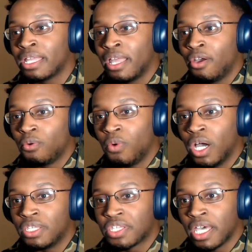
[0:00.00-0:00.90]

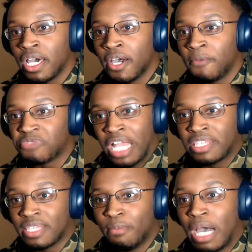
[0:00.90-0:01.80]
was I
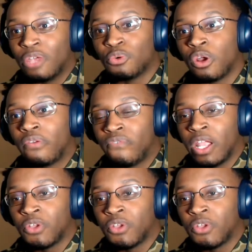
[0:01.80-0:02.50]
did a Modern Warfare